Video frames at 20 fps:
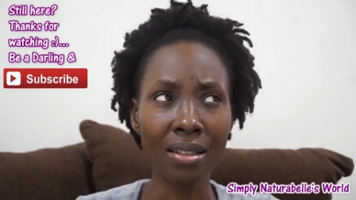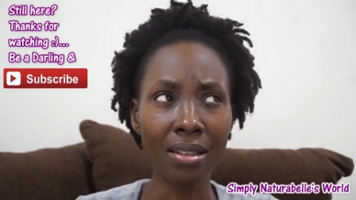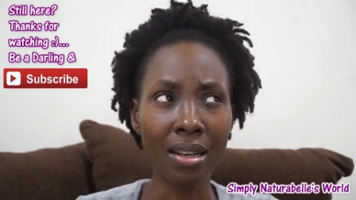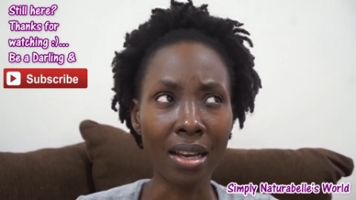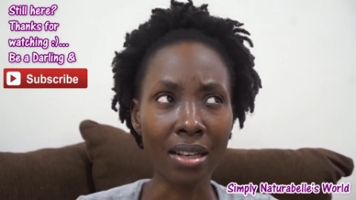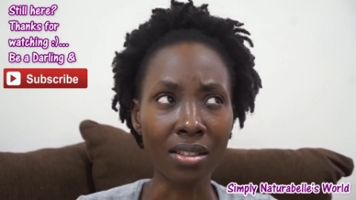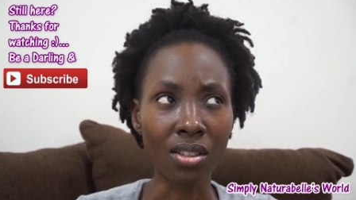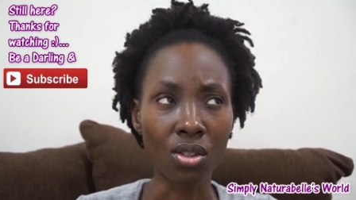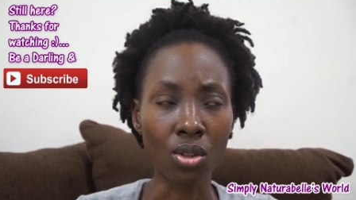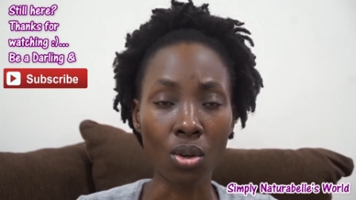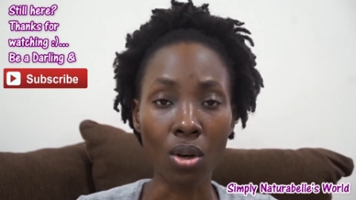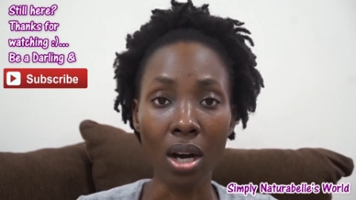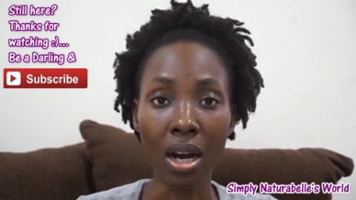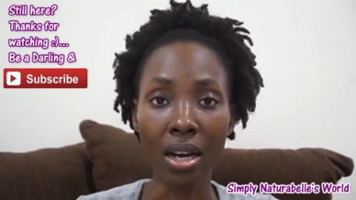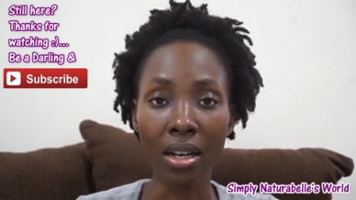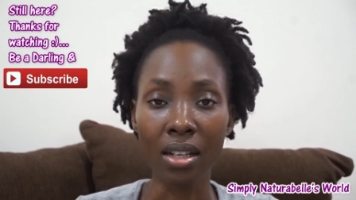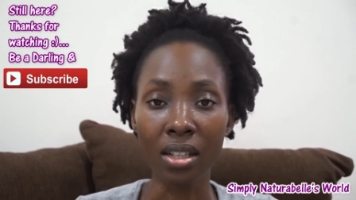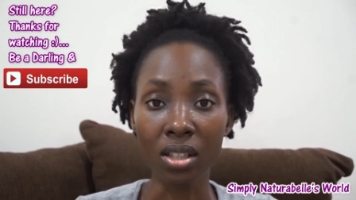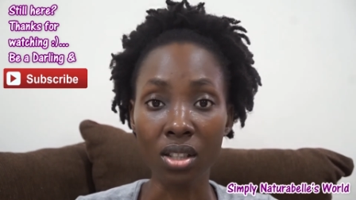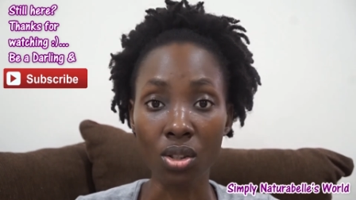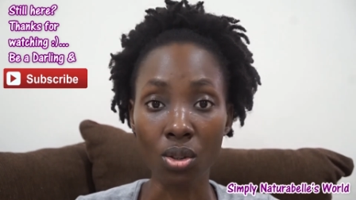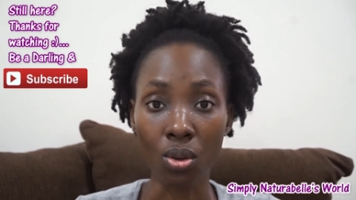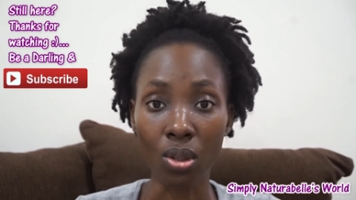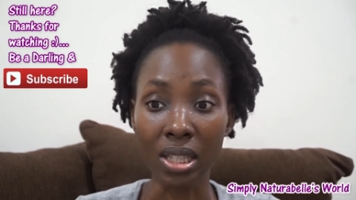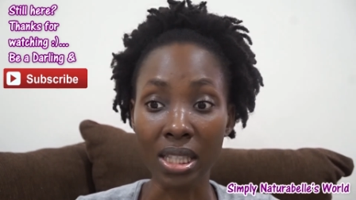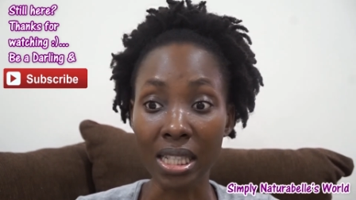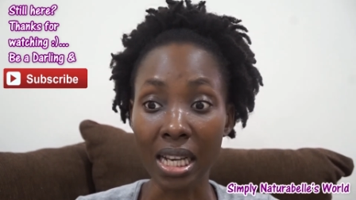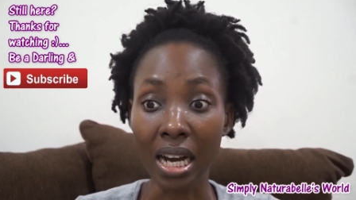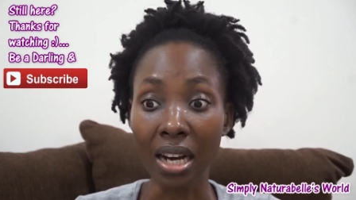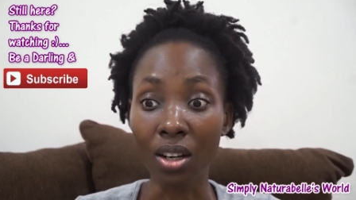next door had a store
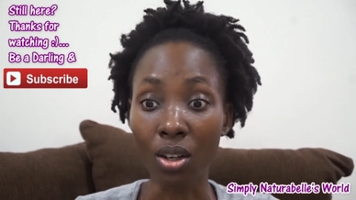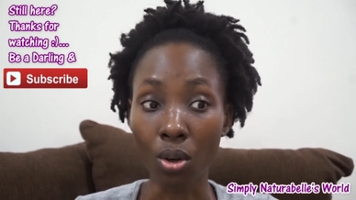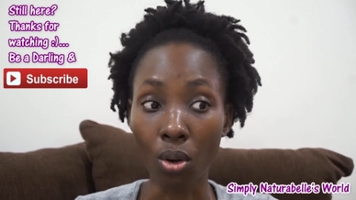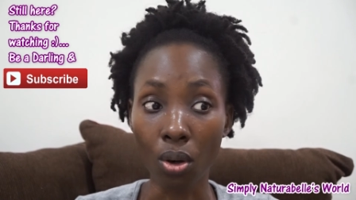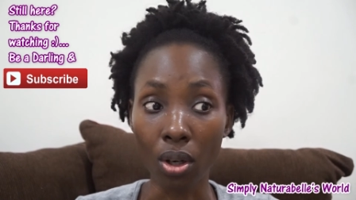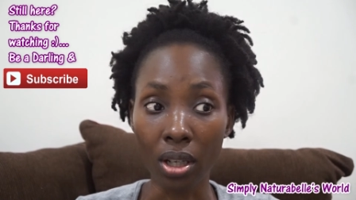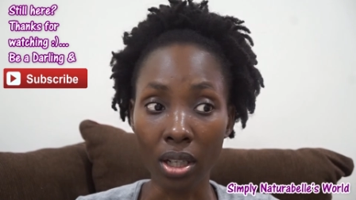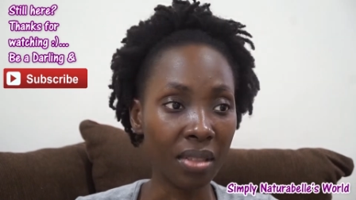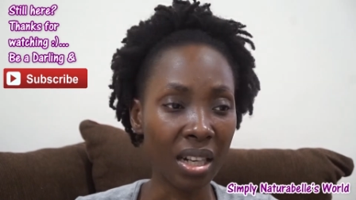thank god